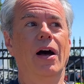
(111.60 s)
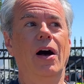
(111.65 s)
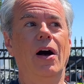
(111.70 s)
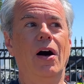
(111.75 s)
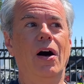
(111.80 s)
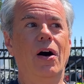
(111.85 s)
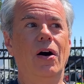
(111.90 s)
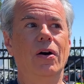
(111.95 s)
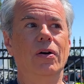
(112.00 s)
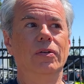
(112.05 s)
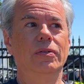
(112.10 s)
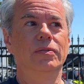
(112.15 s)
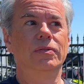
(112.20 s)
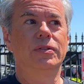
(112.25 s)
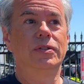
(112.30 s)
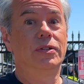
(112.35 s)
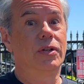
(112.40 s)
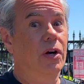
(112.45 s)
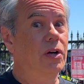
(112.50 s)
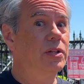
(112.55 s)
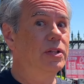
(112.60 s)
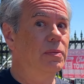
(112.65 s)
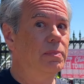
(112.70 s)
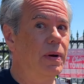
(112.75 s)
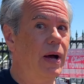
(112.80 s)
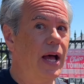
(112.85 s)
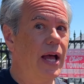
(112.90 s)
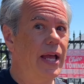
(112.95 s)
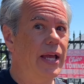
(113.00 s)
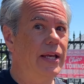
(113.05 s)
I'll start the
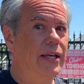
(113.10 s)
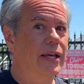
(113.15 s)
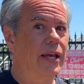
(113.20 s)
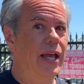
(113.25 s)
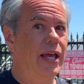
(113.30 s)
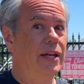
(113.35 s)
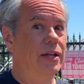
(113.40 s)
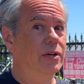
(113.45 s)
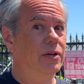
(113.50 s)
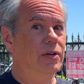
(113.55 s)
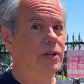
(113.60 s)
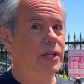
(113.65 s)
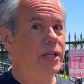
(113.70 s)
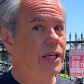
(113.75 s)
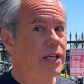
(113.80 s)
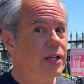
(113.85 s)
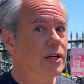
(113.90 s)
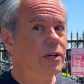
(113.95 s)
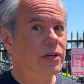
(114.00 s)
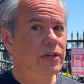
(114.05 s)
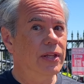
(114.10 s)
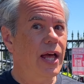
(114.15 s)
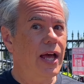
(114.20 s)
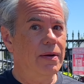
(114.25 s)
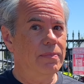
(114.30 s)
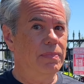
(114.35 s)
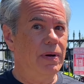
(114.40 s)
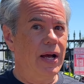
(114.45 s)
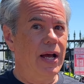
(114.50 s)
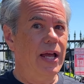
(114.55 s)
bike and he'll hear
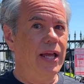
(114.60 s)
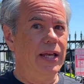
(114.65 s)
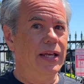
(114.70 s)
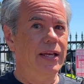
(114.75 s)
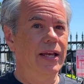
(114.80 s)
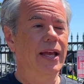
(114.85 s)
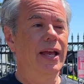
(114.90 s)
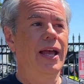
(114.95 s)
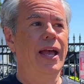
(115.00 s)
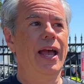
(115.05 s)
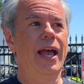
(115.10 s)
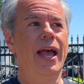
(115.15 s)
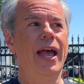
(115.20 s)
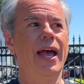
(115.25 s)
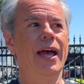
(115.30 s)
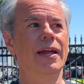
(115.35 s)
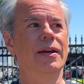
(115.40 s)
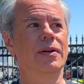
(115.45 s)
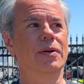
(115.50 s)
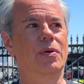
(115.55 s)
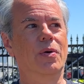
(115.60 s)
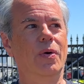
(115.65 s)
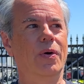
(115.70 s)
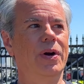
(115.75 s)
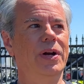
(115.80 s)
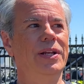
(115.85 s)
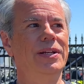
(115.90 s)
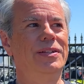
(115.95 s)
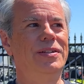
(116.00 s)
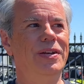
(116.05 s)
that bike. And
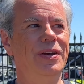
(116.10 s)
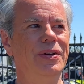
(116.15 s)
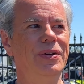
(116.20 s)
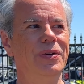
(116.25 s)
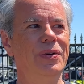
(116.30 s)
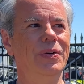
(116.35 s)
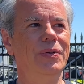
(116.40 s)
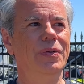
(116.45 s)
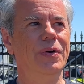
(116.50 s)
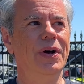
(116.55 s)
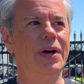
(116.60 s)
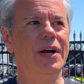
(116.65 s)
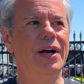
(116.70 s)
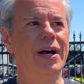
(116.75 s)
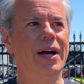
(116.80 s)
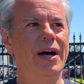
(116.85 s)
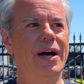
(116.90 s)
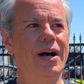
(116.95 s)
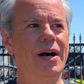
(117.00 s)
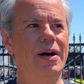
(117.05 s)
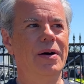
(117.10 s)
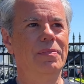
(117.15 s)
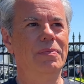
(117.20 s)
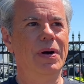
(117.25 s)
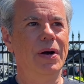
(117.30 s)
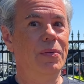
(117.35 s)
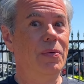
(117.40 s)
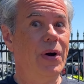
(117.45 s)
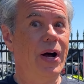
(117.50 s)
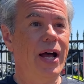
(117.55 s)
according to uh,
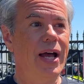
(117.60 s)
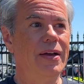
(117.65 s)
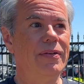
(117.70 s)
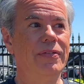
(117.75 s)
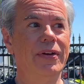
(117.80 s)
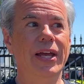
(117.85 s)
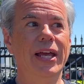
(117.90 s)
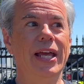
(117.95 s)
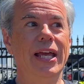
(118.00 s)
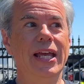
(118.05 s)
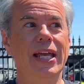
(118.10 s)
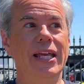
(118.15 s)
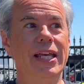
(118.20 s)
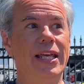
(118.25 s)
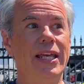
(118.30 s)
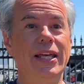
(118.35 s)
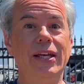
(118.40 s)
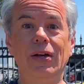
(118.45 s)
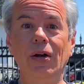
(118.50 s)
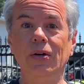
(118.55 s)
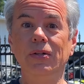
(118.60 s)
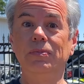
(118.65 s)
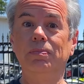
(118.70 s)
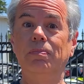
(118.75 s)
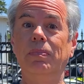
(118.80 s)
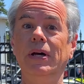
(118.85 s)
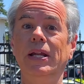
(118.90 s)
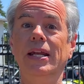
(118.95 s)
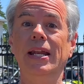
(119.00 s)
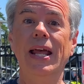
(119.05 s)
my wife, he goes
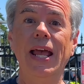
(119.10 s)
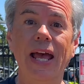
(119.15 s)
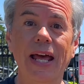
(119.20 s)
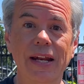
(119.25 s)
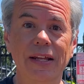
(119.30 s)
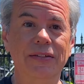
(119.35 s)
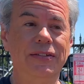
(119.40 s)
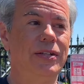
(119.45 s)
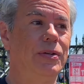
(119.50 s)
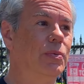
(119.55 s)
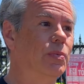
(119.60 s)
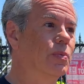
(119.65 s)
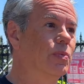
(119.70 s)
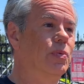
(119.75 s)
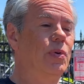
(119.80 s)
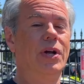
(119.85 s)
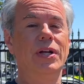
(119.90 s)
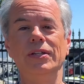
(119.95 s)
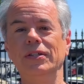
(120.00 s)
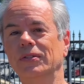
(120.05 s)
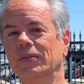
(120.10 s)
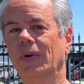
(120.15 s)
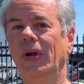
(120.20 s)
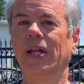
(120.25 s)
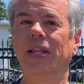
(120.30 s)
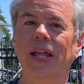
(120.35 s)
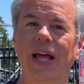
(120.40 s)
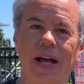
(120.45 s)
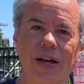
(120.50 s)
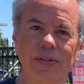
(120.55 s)
bananas. He runs
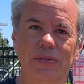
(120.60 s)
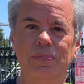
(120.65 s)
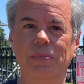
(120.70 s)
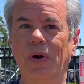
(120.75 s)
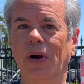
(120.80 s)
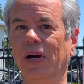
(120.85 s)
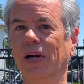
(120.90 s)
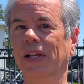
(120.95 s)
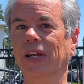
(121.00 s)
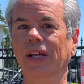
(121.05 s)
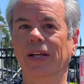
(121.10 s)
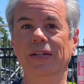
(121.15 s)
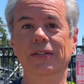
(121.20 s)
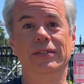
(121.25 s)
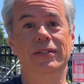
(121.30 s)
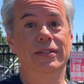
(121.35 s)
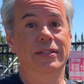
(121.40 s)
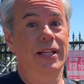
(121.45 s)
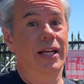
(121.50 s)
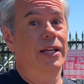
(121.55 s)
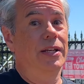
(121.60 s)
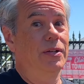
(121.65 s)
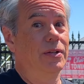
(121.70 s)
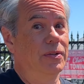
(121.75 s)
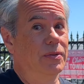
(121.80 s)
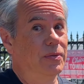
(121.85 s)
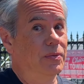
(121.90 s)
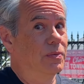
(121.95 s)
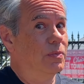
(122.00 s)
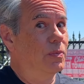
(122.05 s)
around the house barking because he's like,
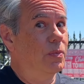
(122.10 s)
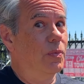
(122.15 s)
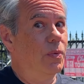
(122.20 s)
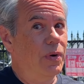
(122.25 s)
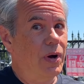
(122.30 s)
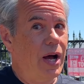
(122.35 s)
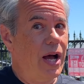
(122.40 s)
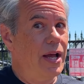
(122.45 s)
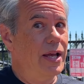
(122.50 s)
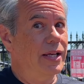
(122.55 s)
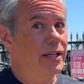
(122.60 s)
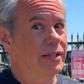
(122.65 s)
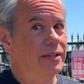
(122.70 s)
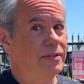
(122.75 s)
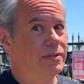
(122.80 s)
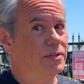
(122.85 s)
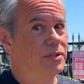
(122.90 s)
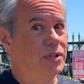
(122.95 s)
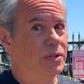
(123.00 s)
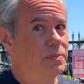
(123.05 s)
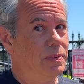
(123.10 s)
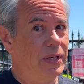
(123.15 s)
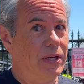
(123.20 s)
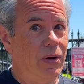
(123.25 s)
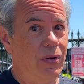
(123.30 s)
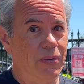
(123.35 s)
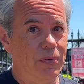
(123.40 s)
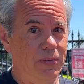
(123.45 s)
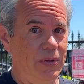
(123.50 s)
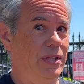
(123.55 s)
I should be
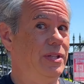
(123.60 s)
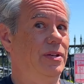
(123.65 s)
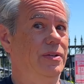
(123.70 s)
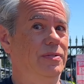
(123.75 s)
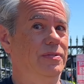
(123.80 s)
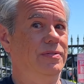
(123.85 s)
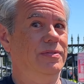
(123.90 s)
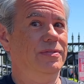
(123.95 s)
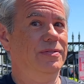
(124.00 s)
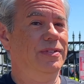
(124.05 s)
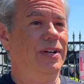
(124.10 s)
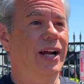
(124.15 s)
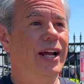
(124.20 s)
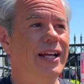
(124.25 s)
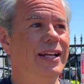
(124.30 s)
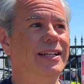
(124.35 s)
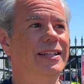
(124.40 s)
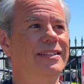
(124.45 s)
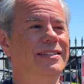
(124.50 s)
going with you, right?